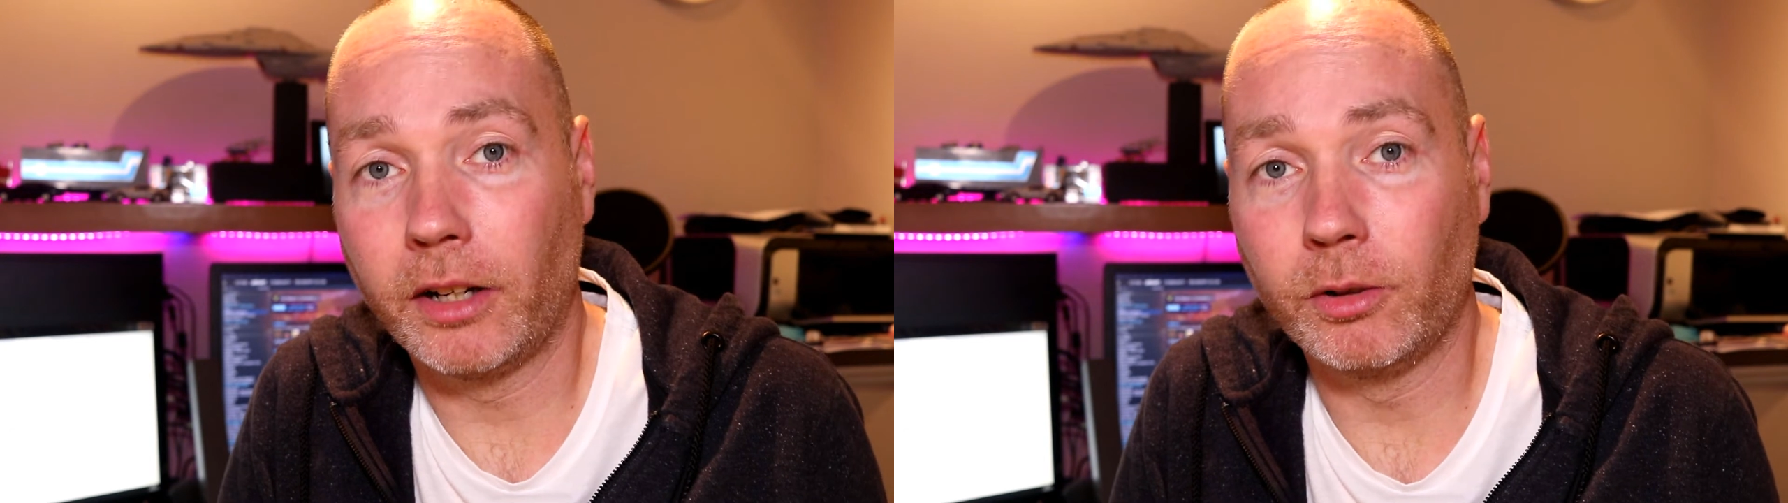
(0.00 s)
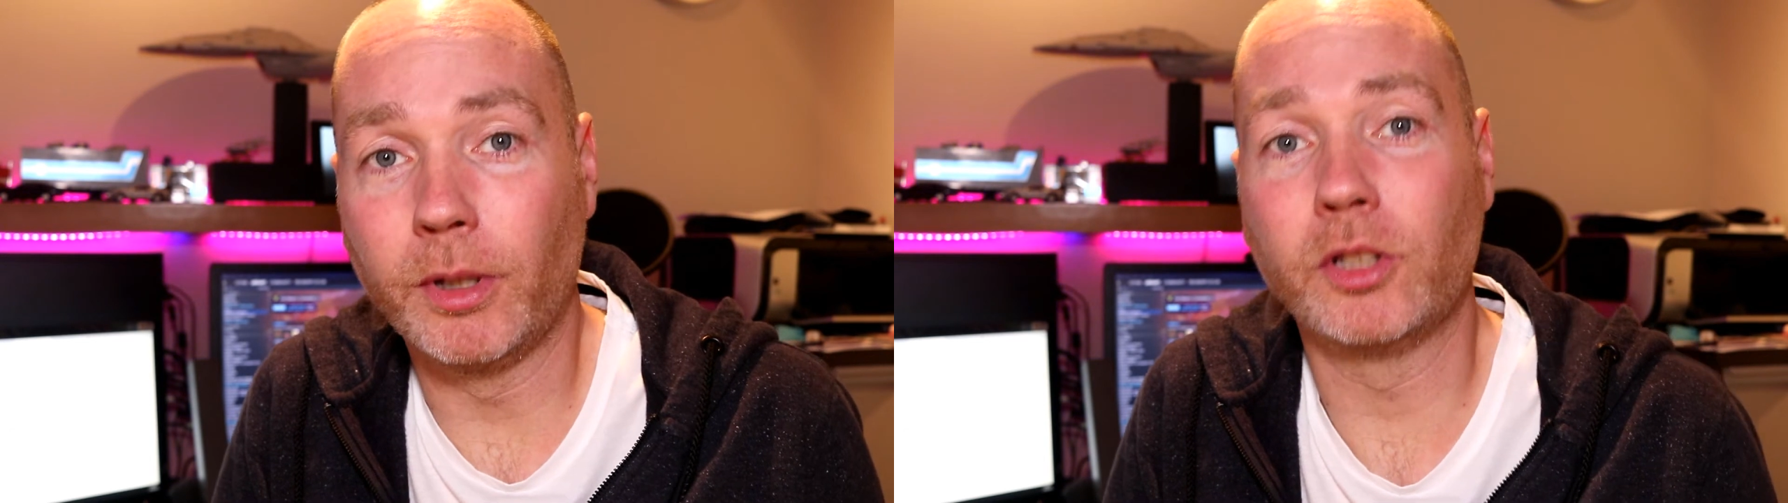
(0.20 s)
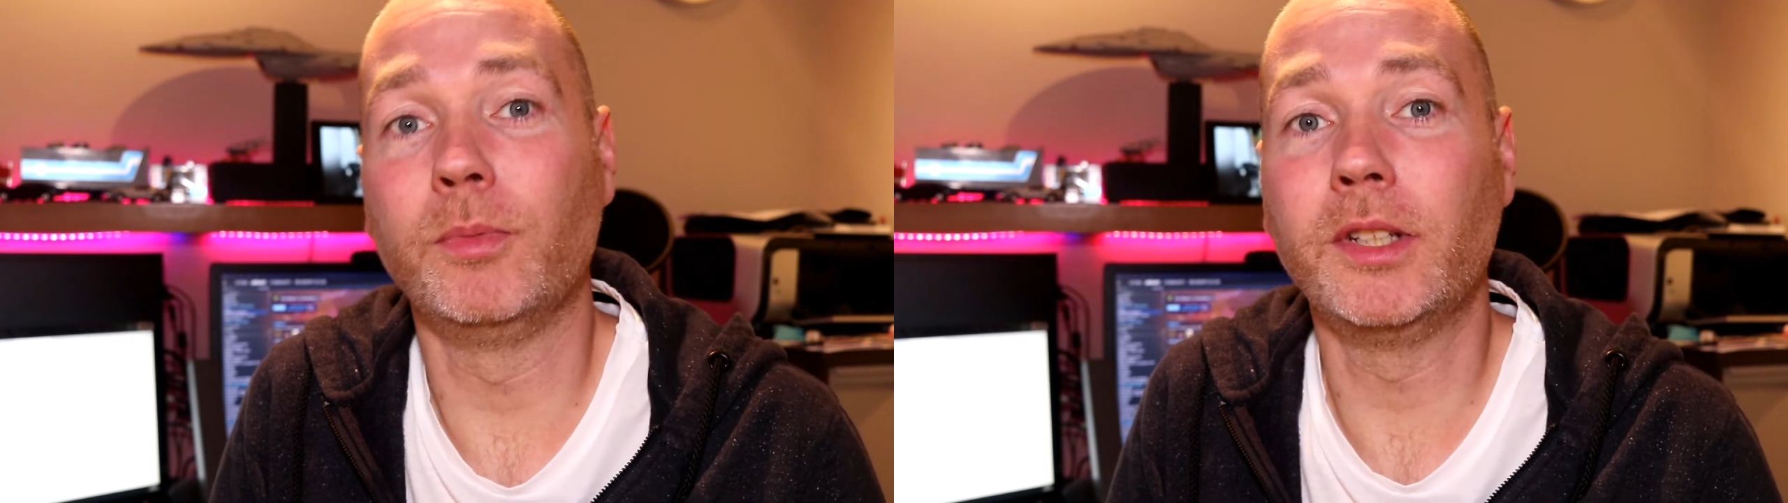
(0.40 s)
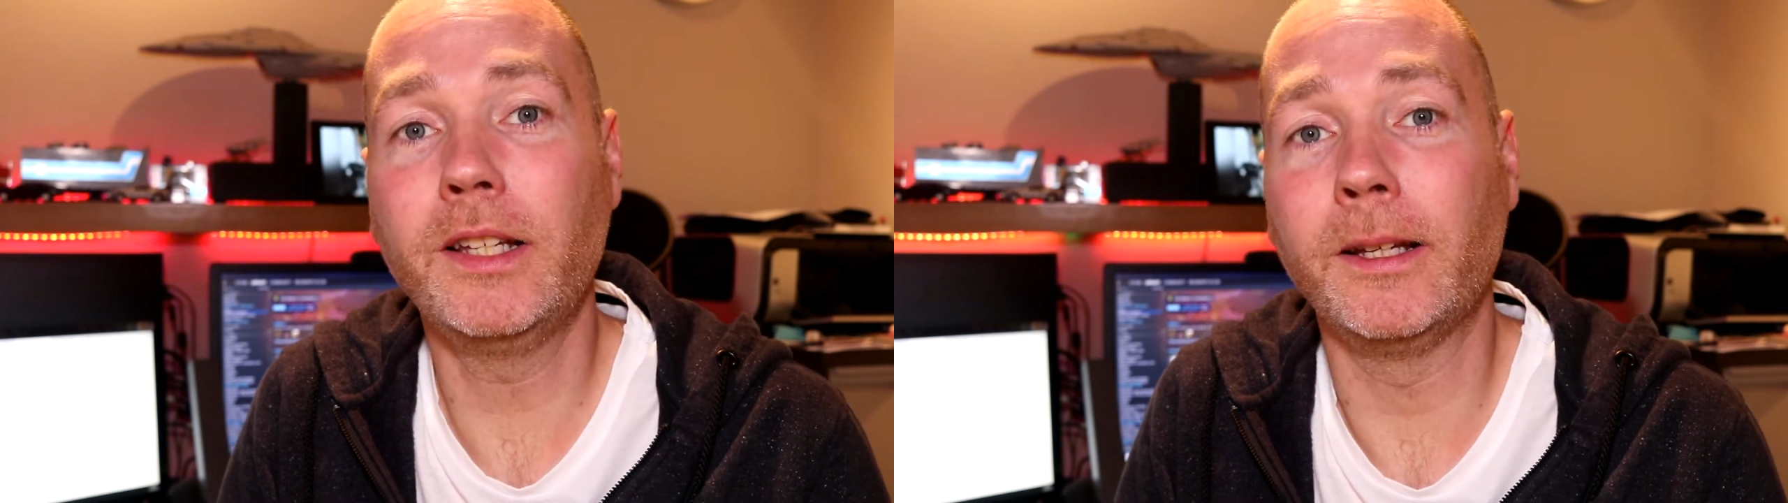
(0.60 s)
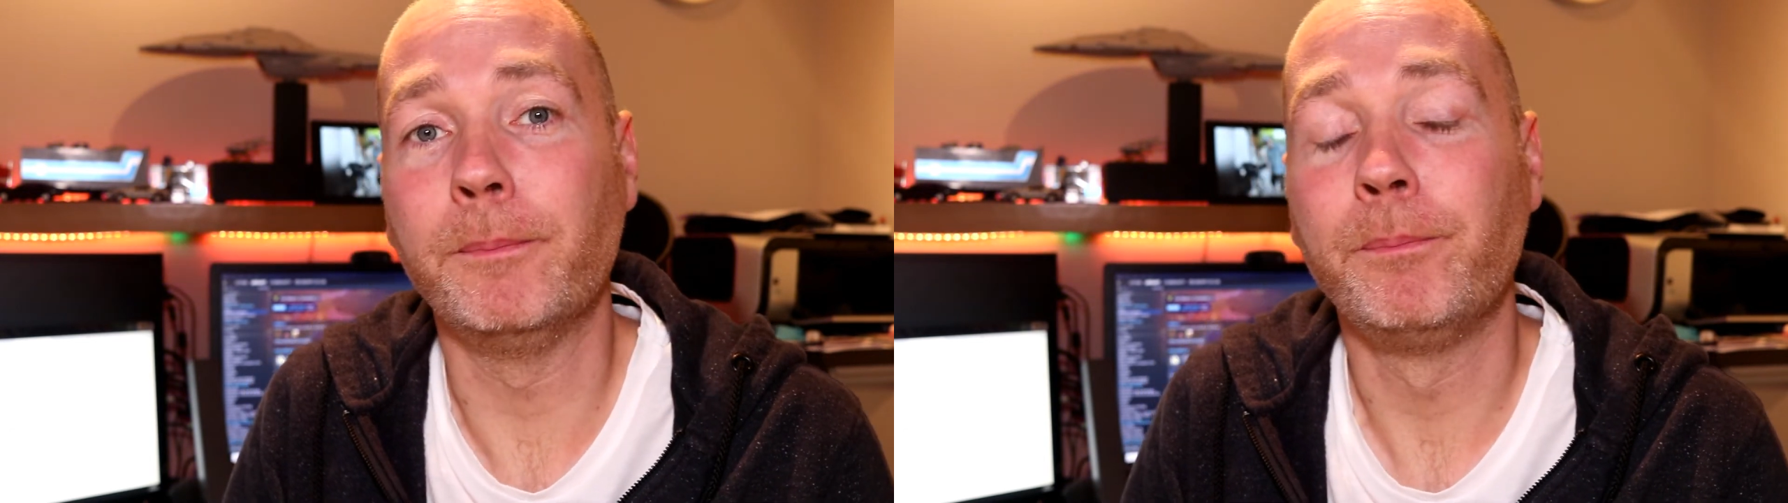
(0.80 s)
That remains to be
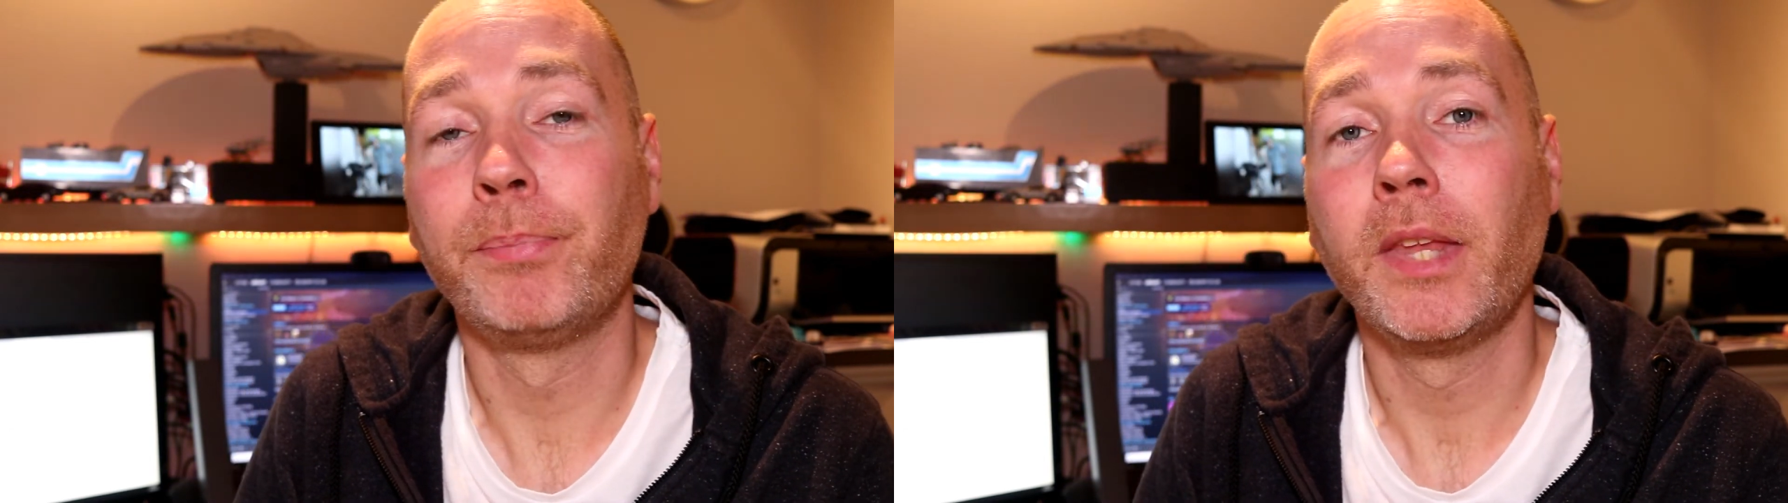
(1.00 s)
seen.